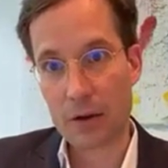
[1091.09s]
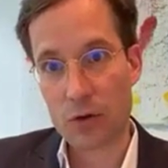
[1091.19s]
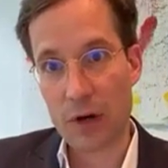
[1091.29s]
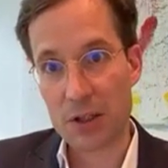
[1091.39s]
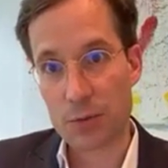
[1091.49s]

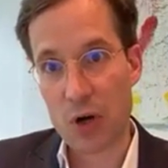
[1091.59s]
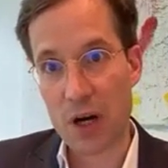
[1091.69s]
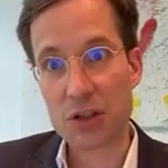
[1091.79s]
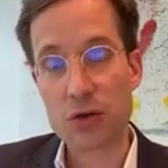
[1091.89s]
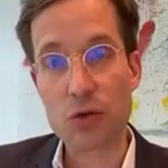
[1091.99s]
Great
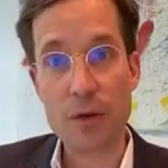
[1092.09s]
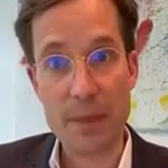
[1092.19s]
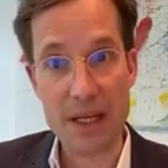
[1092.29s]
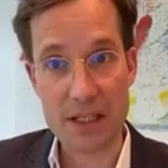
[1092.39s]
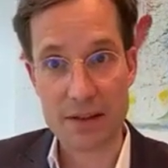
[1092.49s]
Depression to
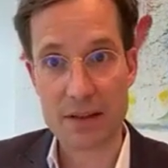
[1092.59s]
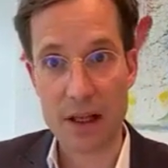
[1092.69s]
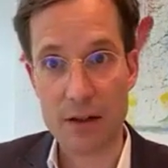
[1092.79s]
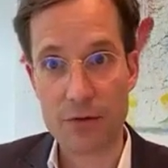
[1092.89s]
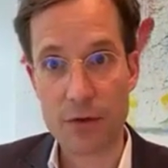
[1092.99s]
repeat
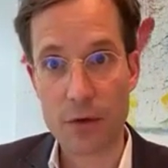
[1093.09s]
itself.